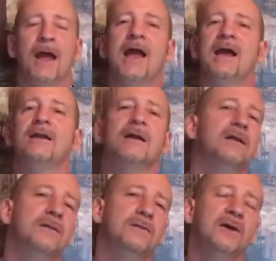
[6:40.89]
And
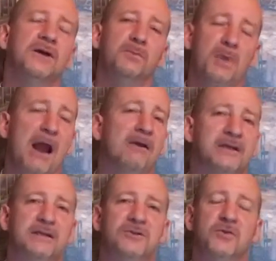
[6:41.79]
the
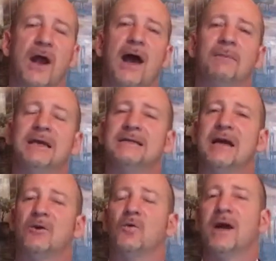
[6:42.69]
comparison trap is
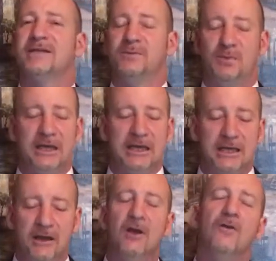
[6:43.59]
a
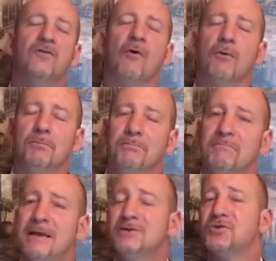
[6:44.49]
recipe for
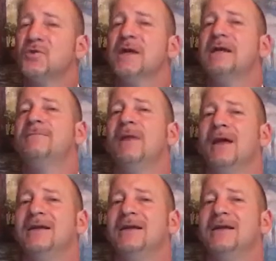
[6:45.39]
misery,